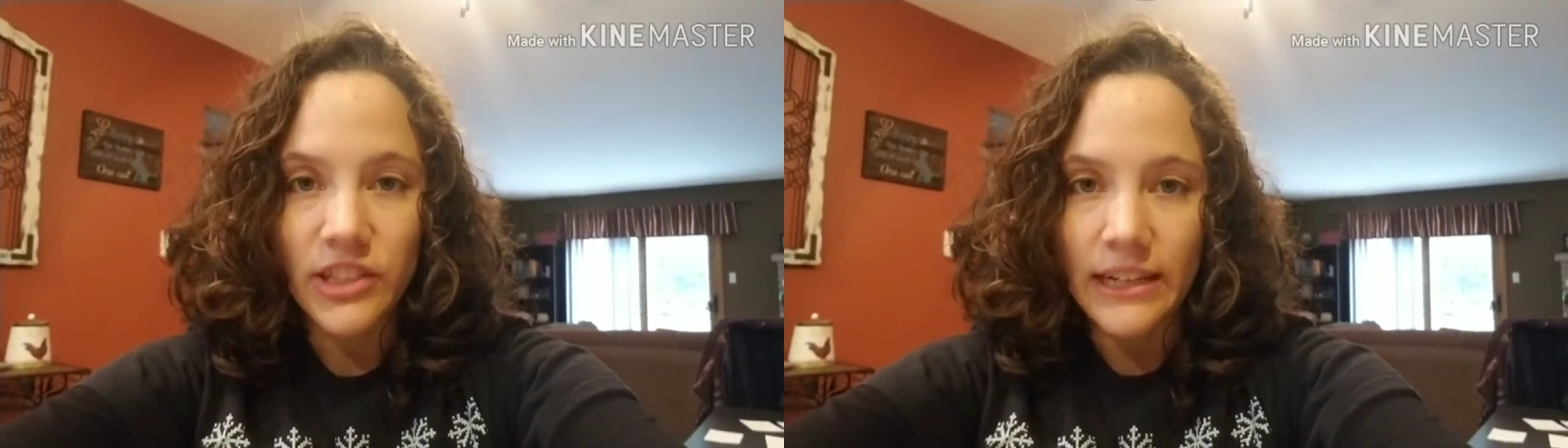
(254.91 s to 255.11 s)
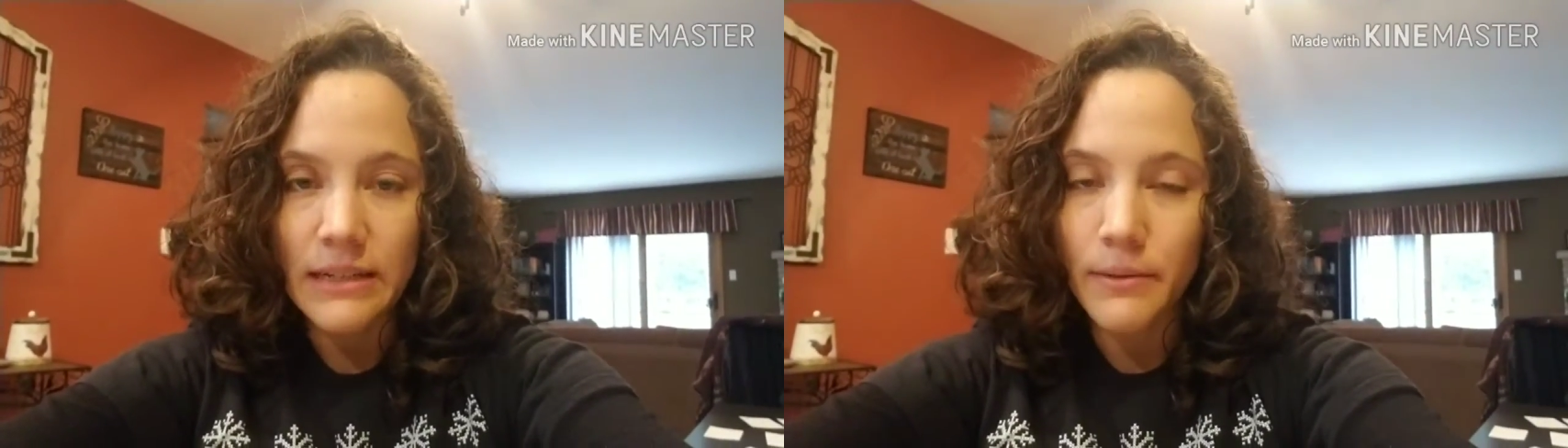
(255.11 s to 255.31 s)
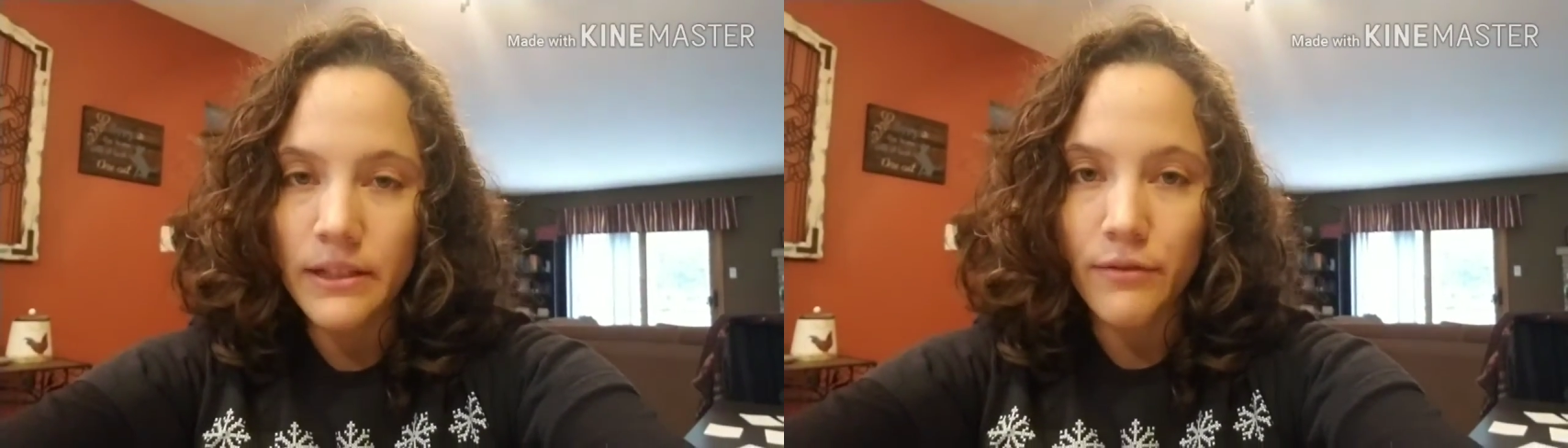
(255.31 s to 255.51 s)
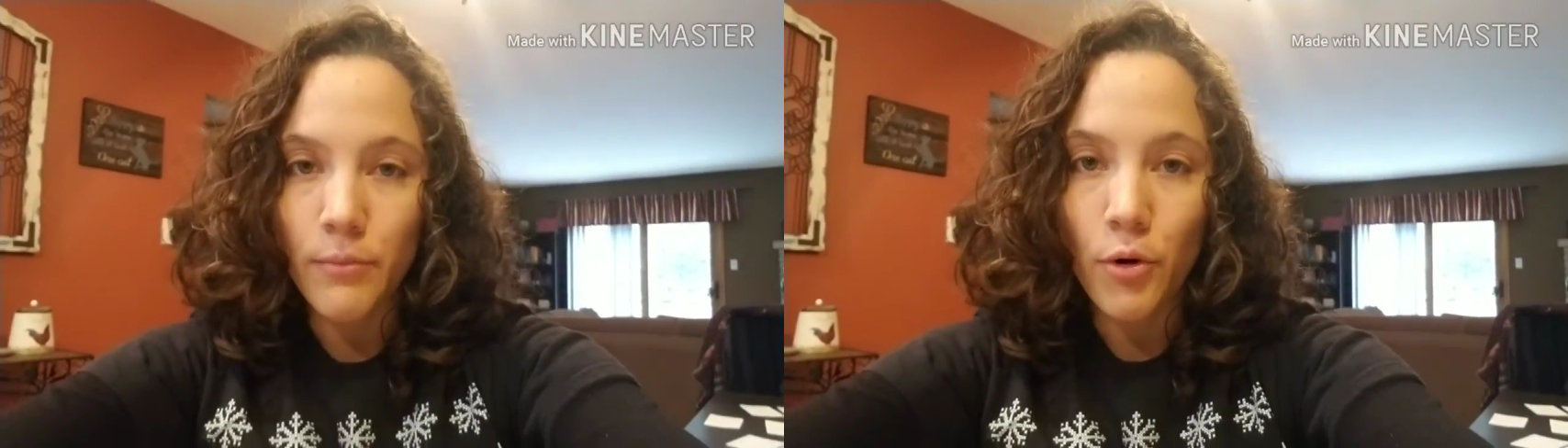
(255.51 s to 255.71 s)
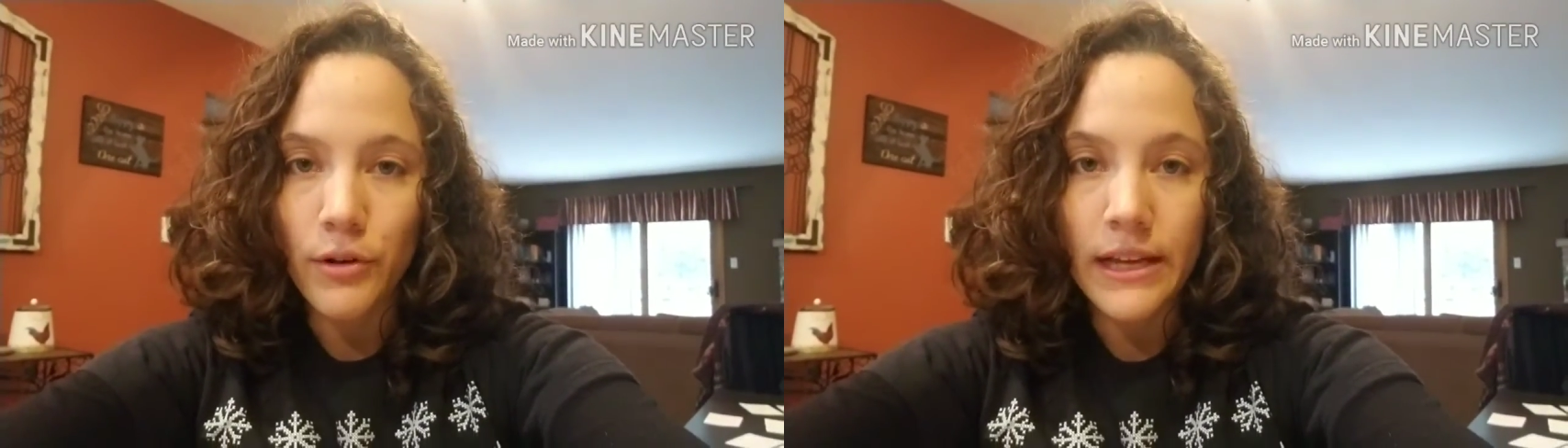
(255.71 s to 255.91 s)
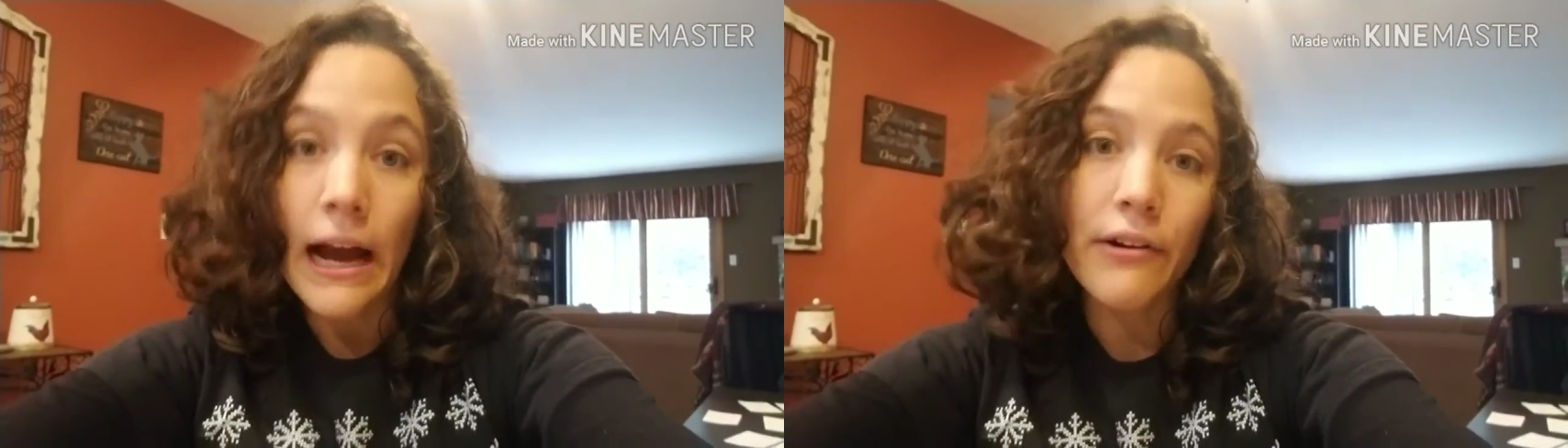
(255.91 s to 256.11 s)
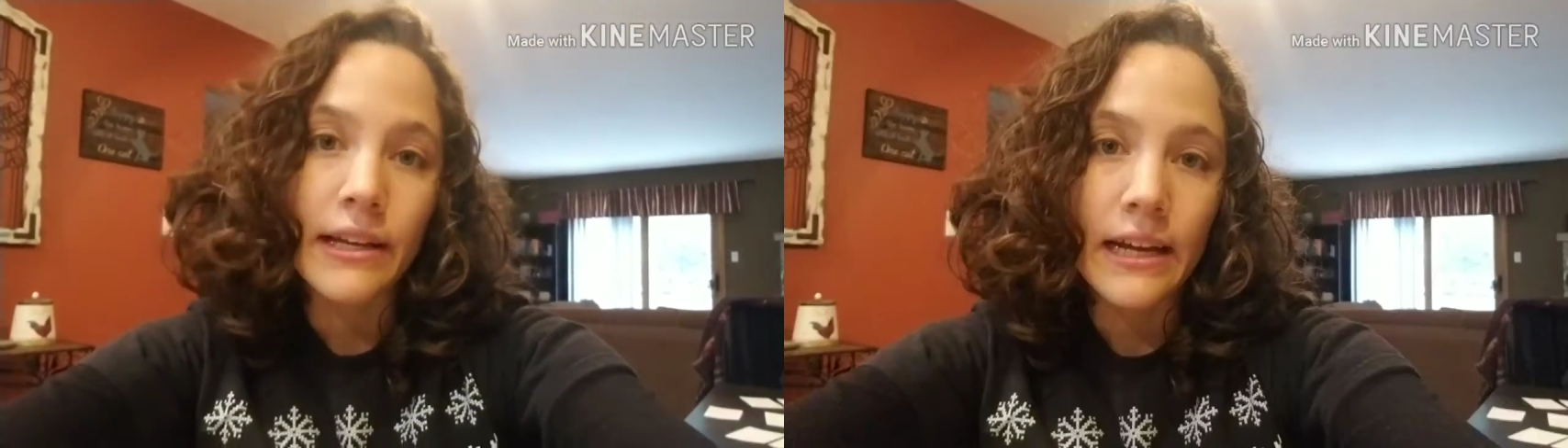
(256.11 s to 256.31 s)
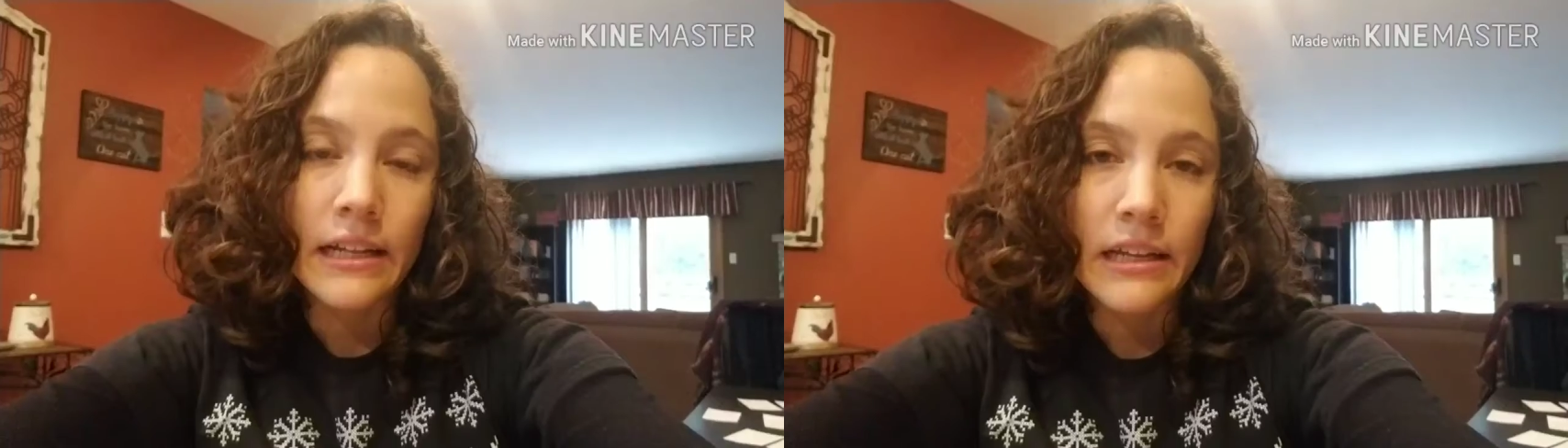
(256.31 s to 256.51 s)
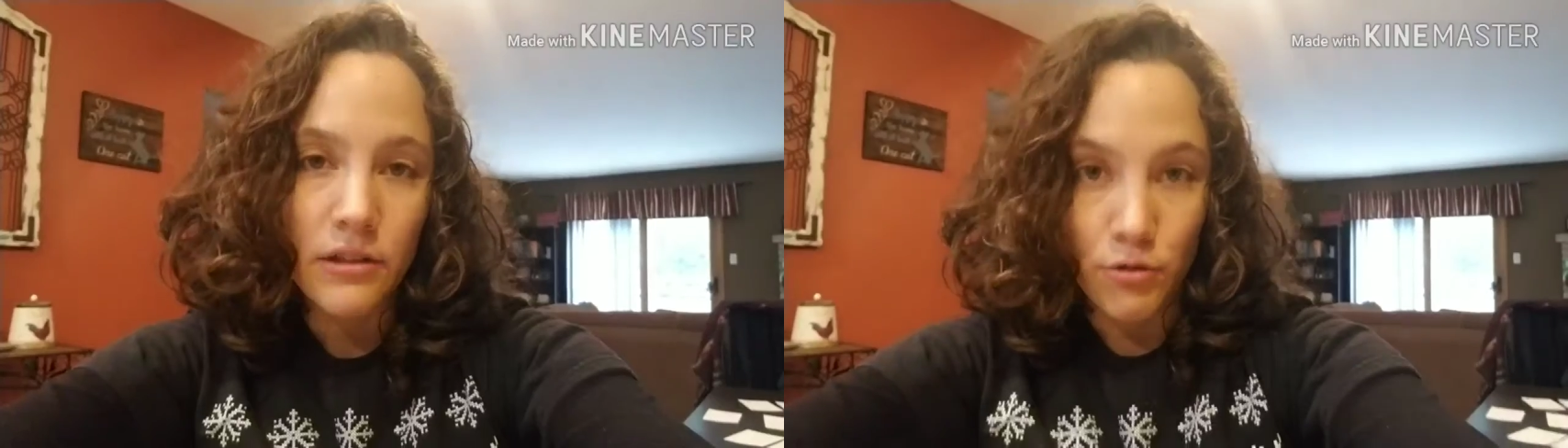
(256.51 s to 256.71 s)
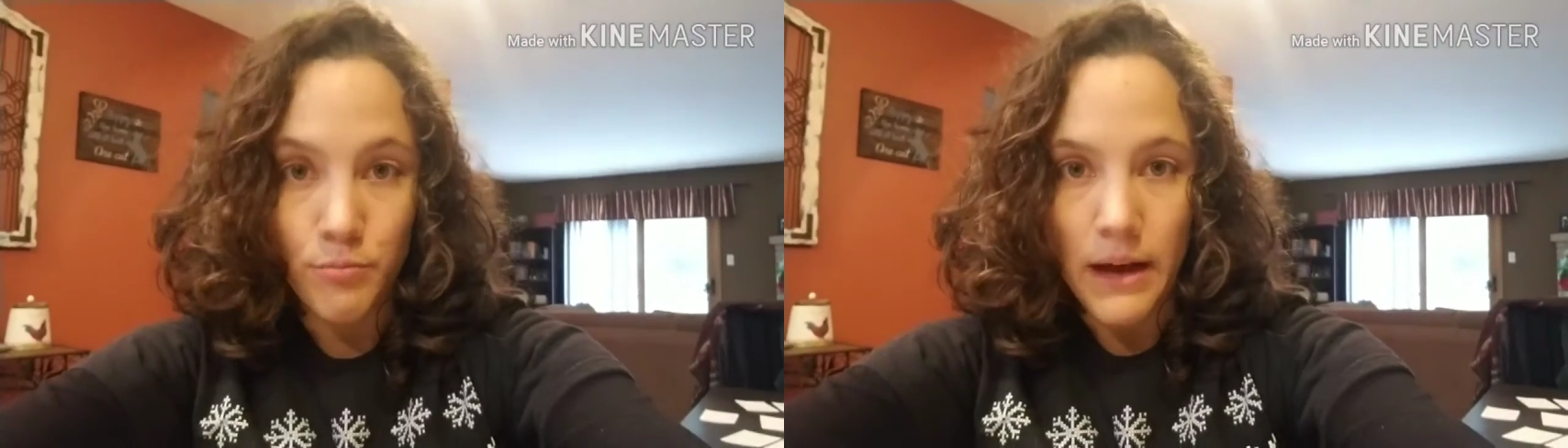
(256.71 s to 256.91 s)
anybody from going out and getting a
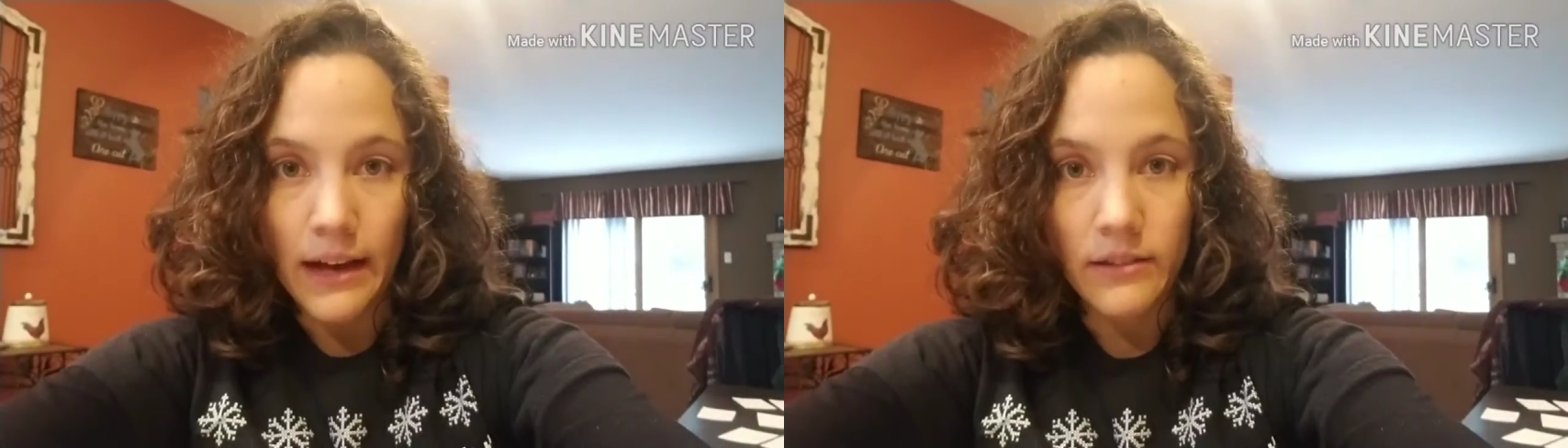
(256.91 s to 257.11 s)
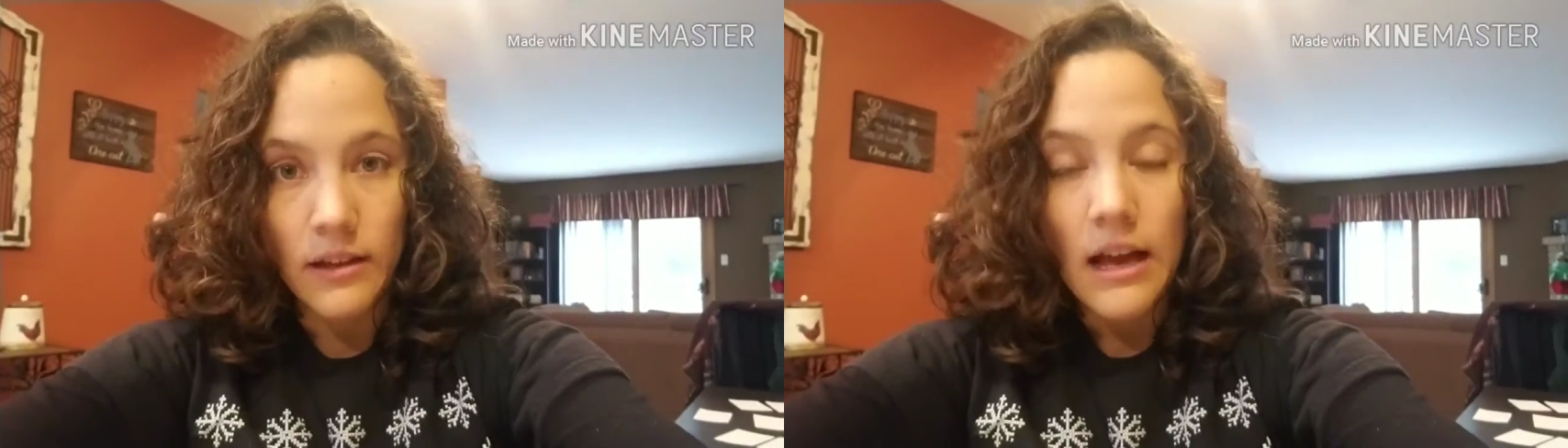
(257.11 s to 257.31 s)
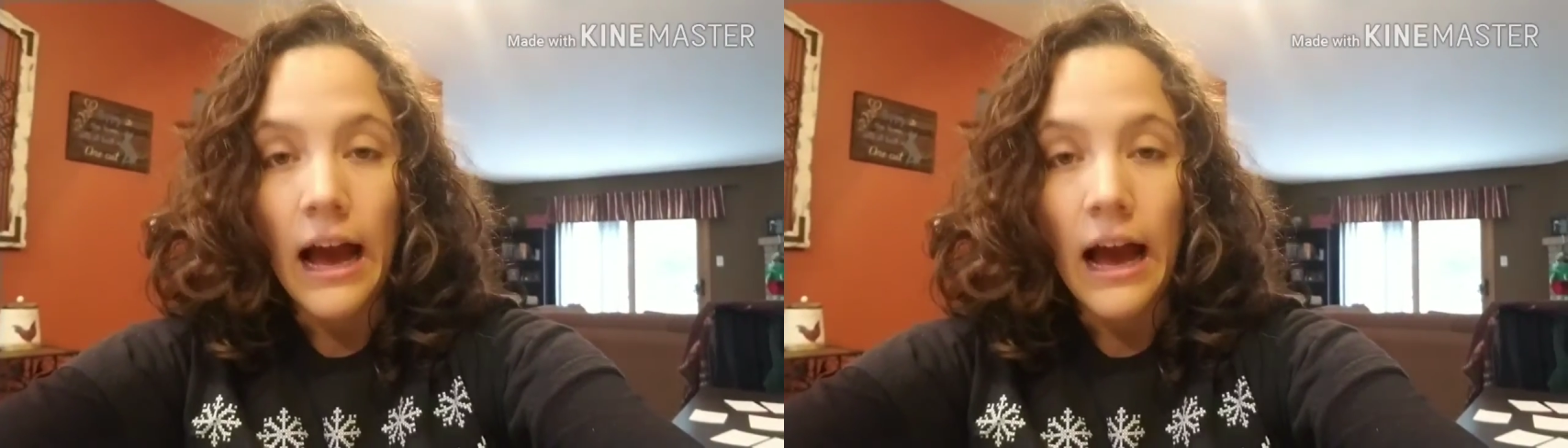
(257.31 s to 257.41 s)
new pet.